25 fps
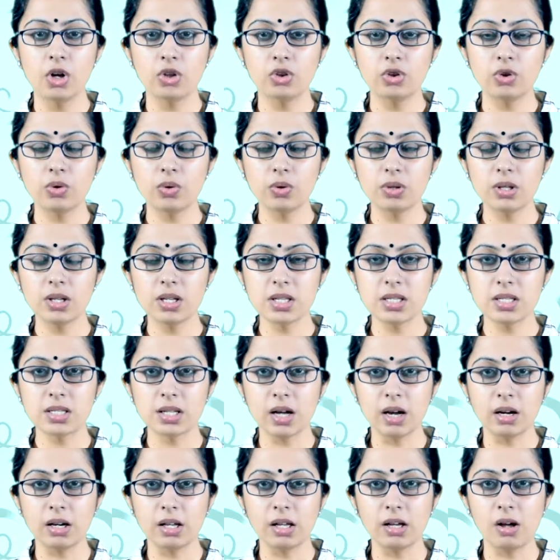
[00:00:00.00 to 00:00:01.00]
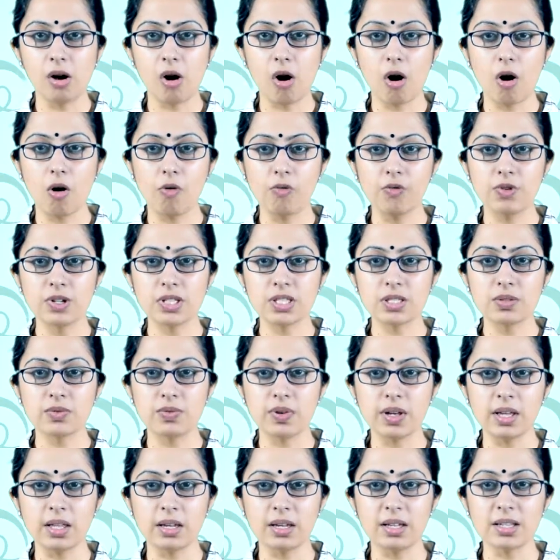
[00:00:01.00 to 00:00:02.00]
through the study of its
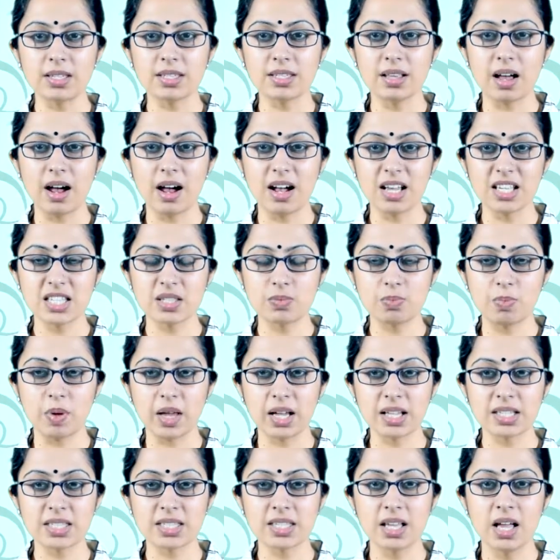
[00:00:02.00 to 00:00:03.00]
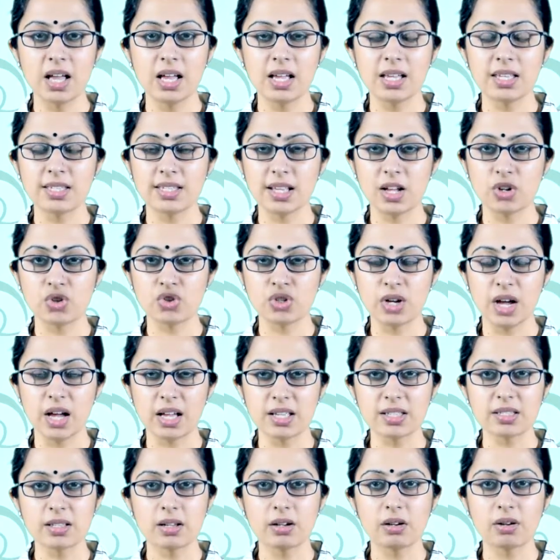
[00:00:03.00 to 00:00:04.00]
various aspects such
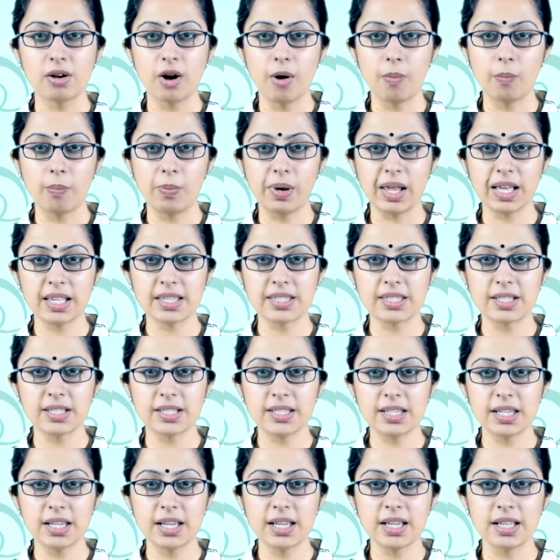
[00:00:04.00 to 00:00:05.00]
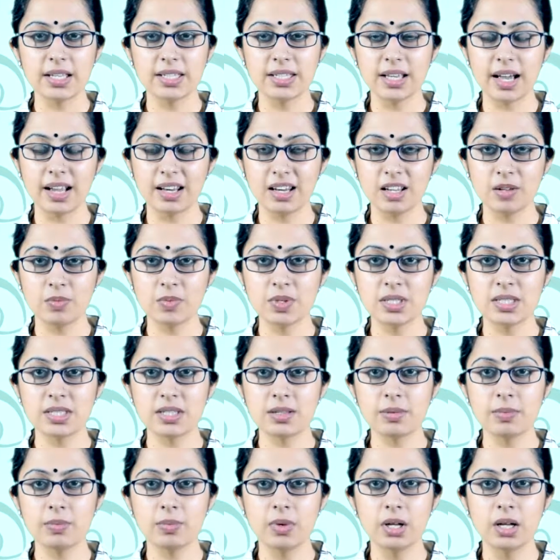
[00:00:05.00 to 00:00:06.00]
as complexity,
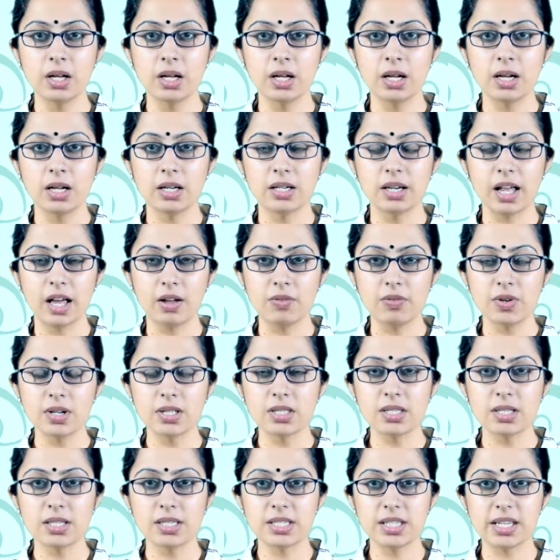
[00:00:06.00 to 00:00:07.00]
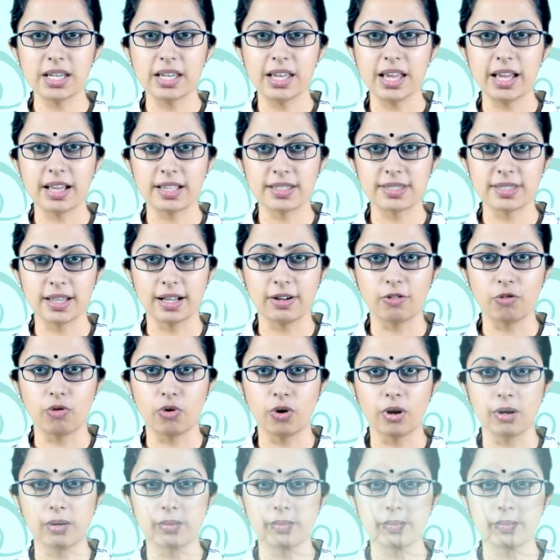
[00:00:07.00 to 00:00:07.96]
dynamism, diversity, etc.